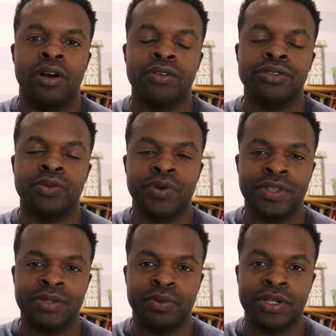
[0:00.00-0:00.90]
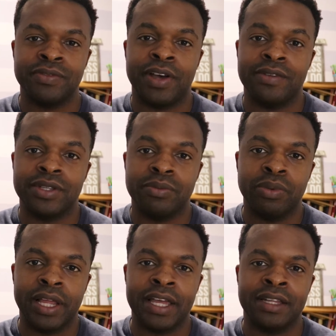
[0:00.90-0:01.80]
Also, with Sprint's 5G
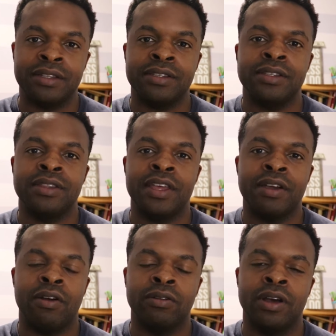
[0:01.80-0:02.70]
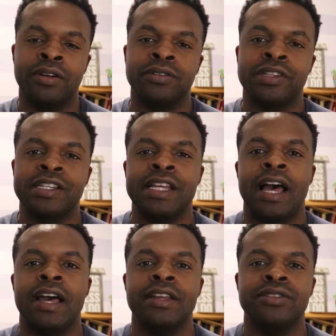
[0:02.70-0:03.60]
plans, they are largely
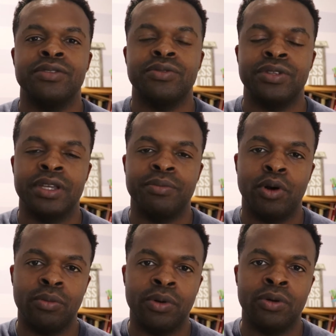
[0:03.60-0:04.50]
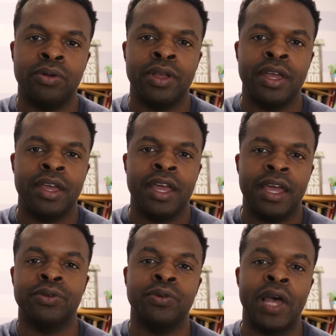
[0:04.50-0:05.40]
tied to T-Mobile.
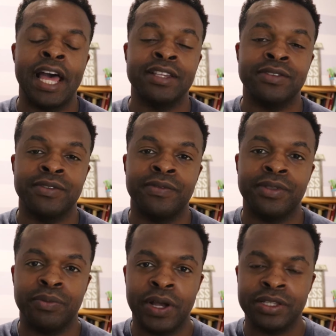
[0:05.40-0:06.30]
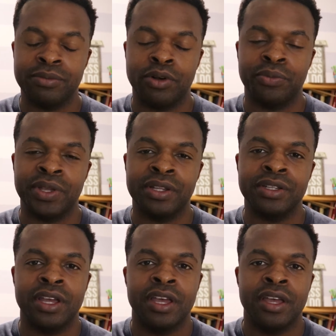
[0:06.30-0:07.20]
So as of the present
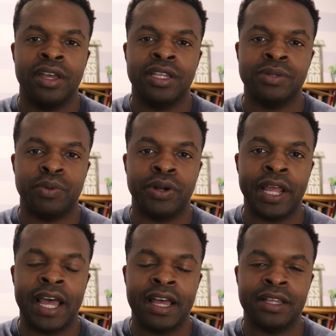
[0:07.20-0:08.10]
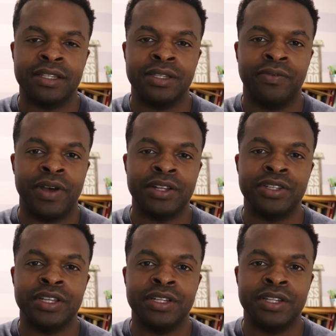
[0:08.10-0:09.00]
moment, Sprint has
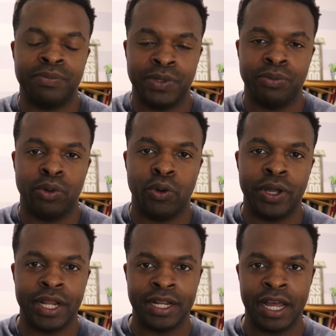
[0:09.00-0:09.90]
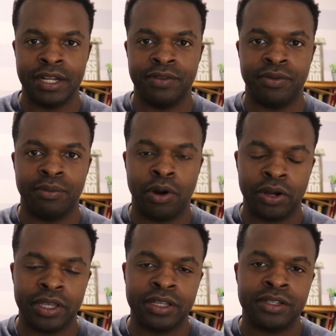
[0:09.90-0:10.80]
5G deployed in 9 different
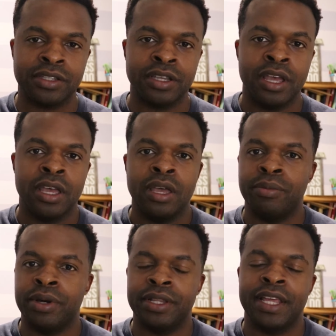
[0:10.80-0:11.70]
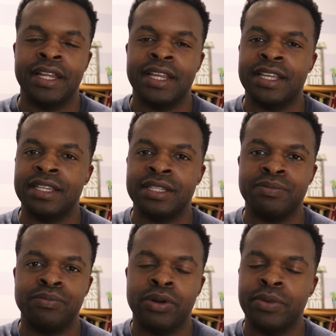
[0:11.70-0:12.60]
markets, but that
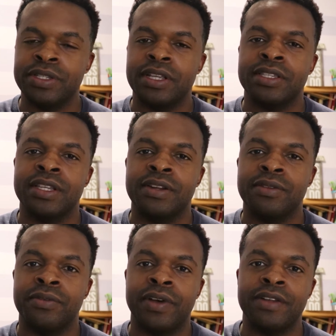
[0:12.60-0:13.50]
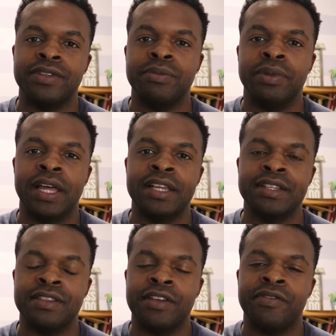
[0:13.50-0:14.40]
is pretty much the extent of their 5G
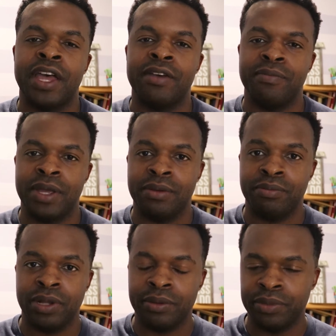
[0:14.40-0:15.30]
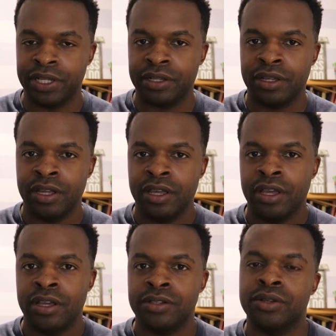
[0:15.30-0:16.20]
plans that they've have made public.
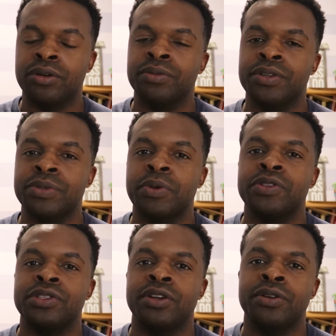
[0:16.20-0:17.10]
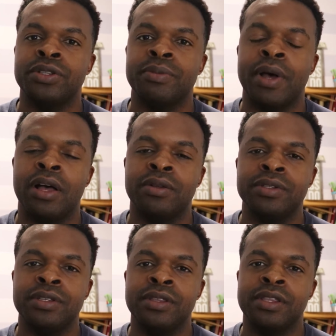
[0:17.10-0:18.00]
So there's some concerns
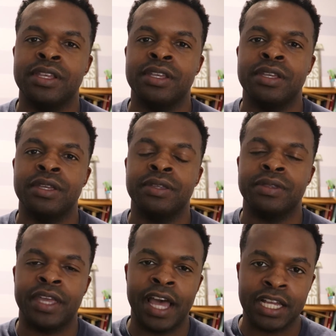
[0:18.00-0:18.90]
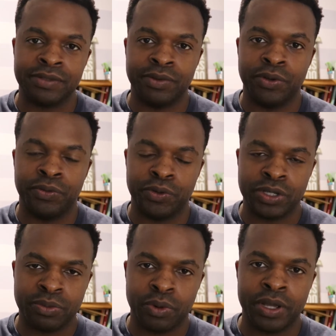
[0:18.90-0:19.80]
about the cash flow
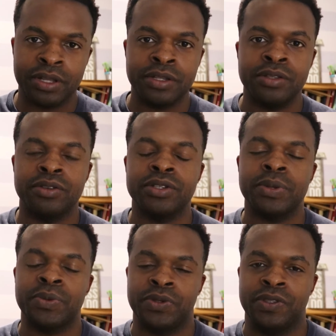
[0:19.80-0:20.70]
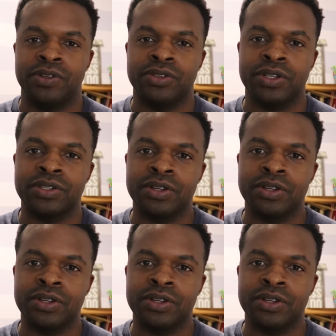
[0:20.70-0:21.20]
for Sprint. There's